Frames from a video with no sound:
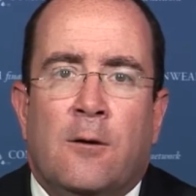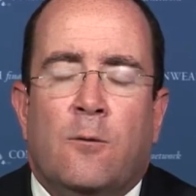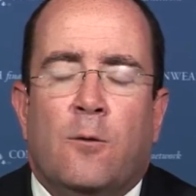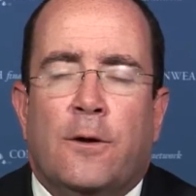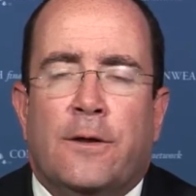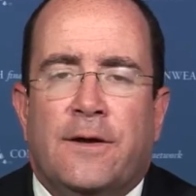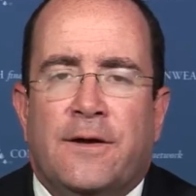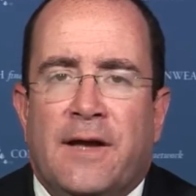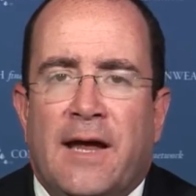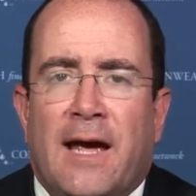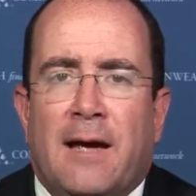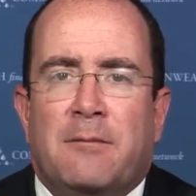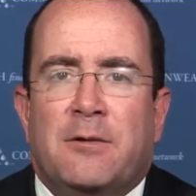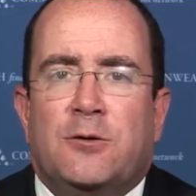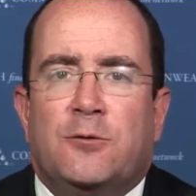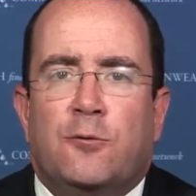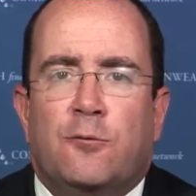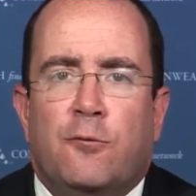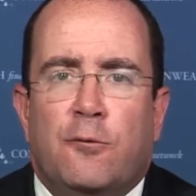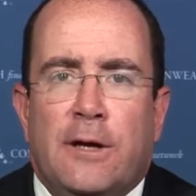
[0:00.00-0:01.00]
Where the
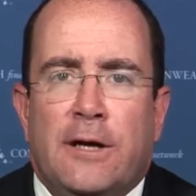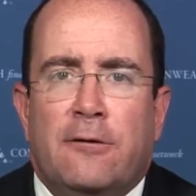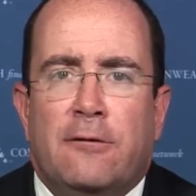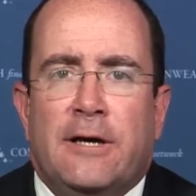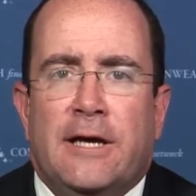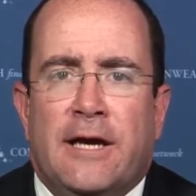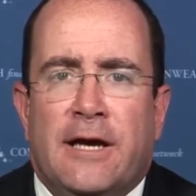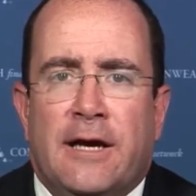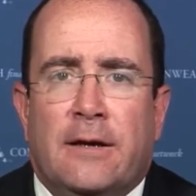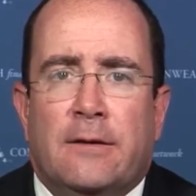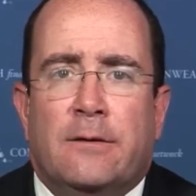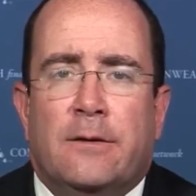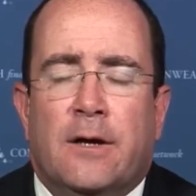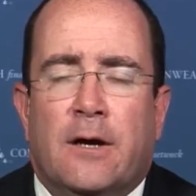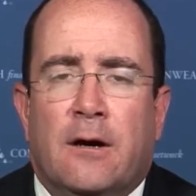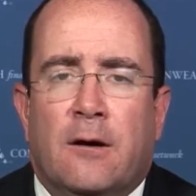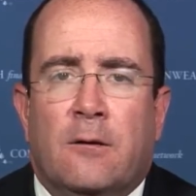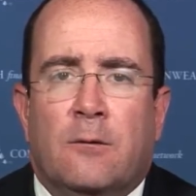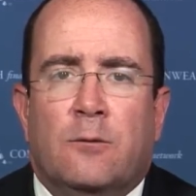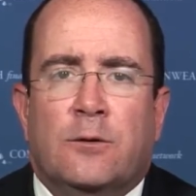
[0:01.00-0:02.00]
damage really hit,
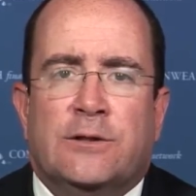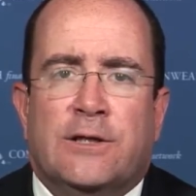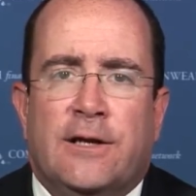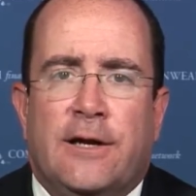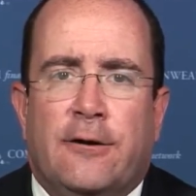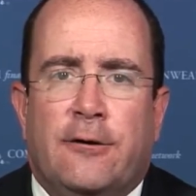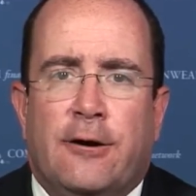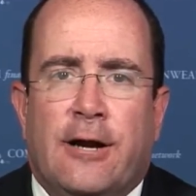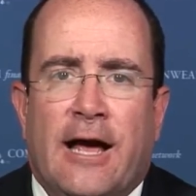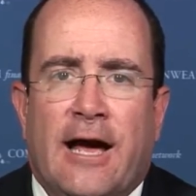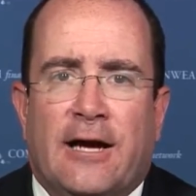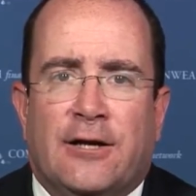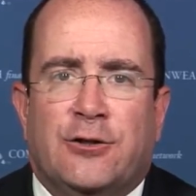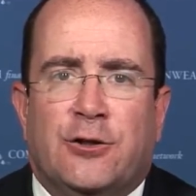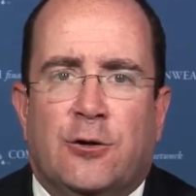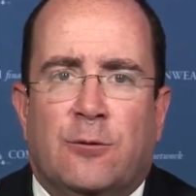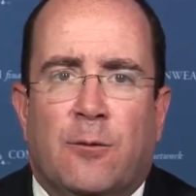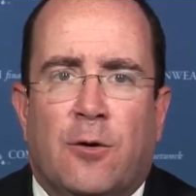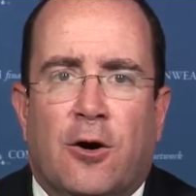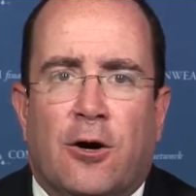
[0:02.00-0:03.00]
though, was in
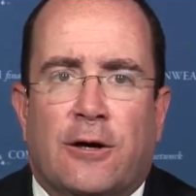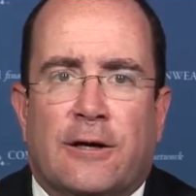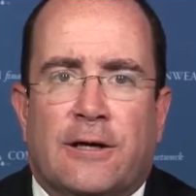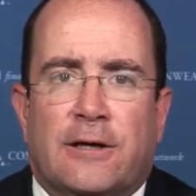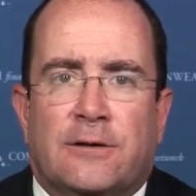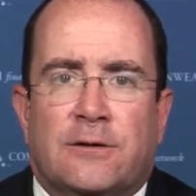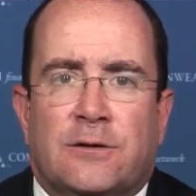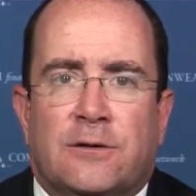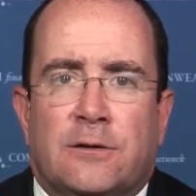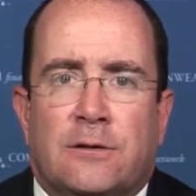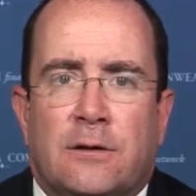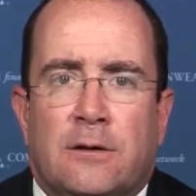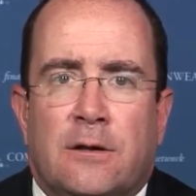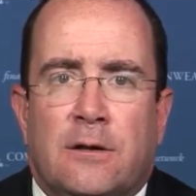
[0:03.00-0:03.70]
international markets.